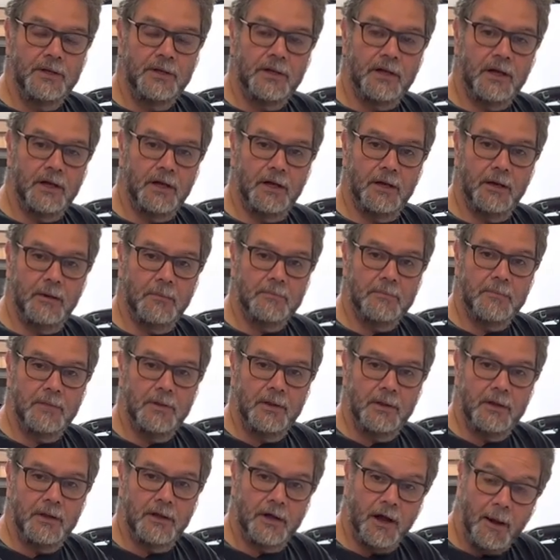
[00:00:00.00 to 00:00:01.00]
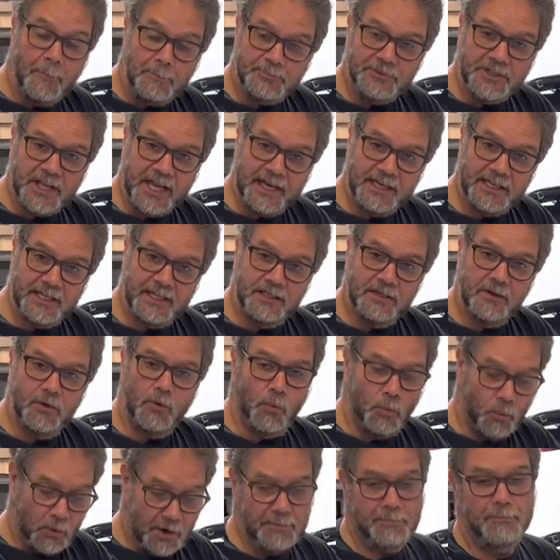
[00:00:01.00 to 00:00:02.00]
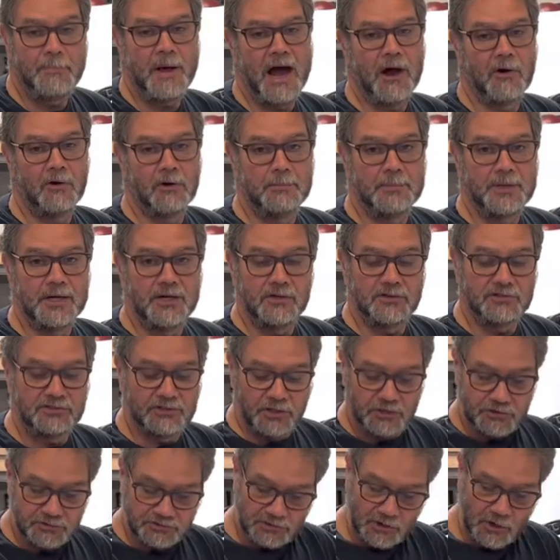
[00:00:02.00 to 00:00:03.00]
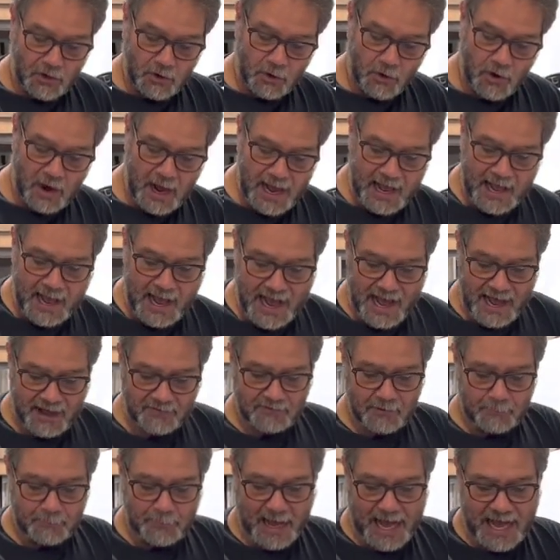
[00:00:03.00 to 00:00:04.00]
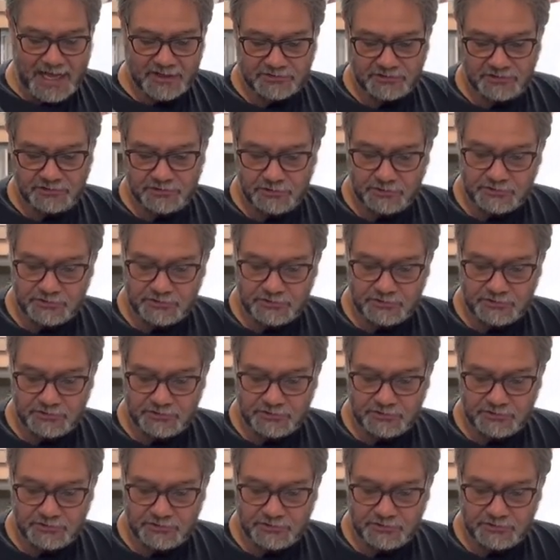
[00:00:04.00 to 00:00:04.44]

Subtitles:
update it with power mirrors. So I have a passenger